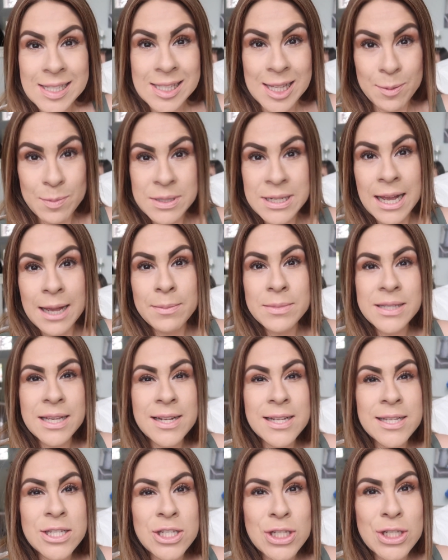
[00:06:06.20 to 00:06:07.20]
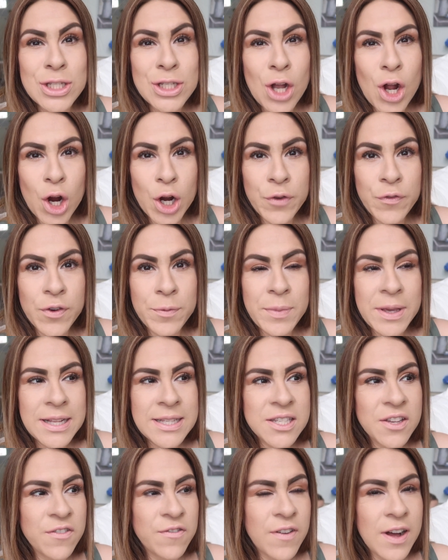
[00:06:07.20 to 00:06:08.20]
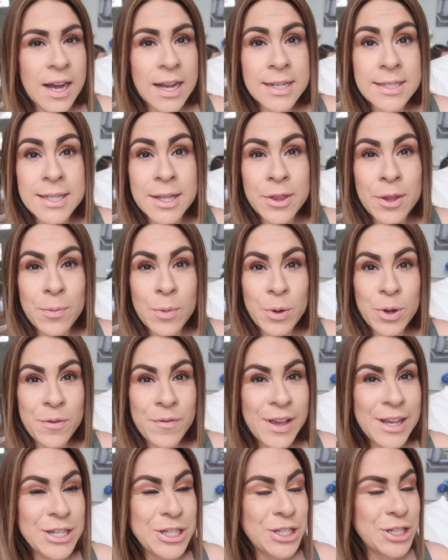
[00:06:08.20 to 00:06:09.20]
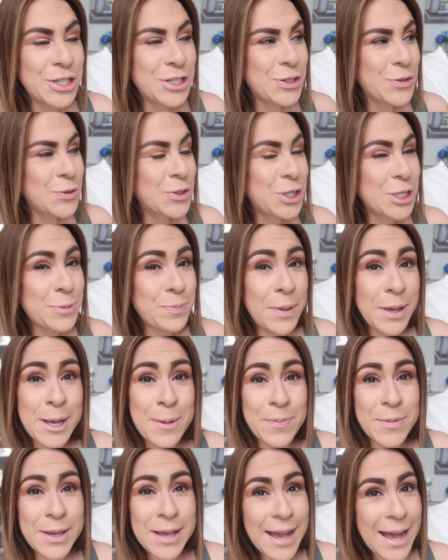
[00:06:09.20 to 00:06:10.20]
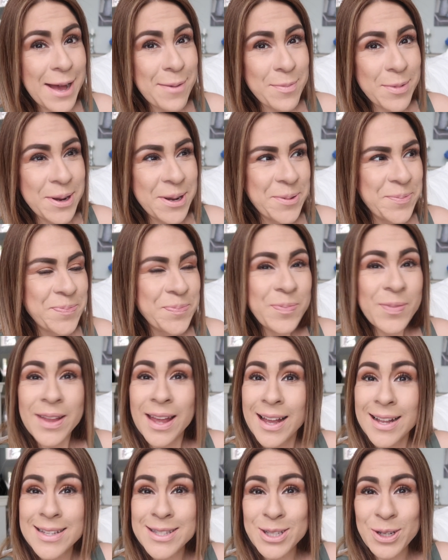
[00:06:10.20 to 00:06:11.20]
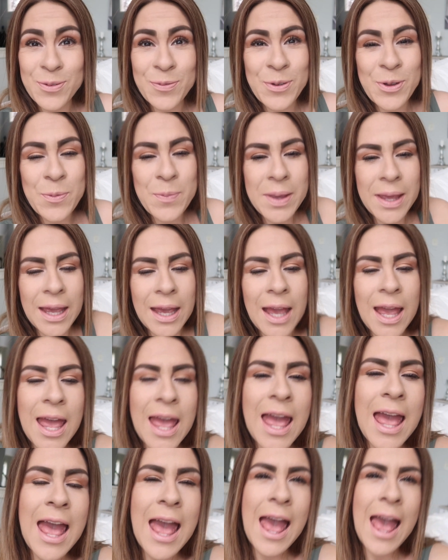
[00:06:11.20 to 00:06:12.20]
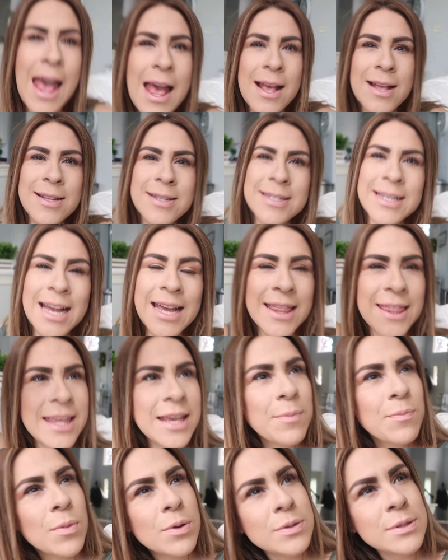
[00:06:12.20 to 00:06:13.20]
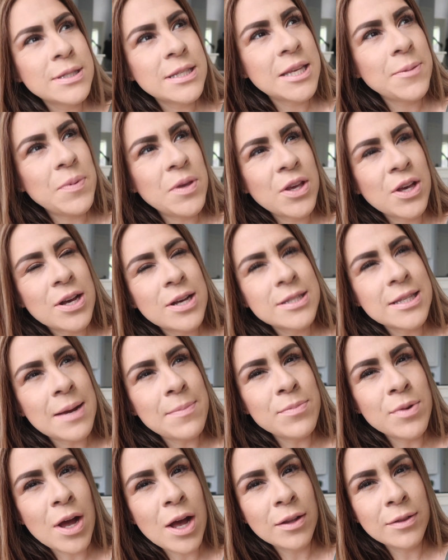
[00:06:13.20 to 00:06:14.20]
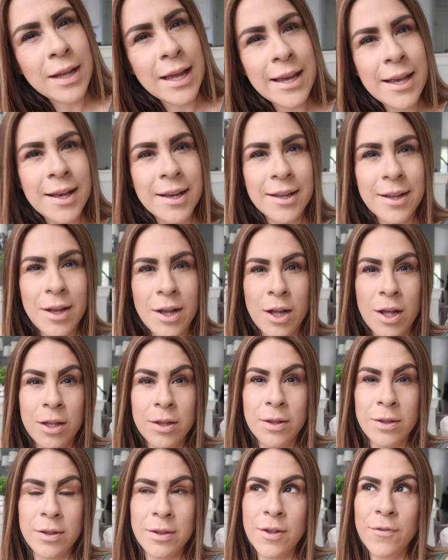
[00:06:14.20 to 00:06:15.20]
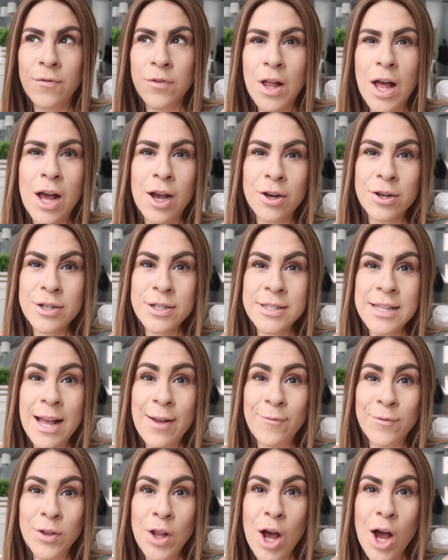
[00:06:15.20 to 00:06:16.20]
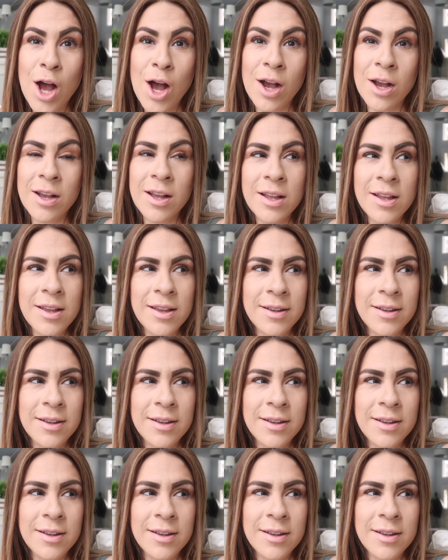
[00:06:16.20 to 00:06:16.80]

sometimes it is just hard for me to find the motivation to just pick up the camera and start filming. And I think mostly because I'm not like the vloggers that vlog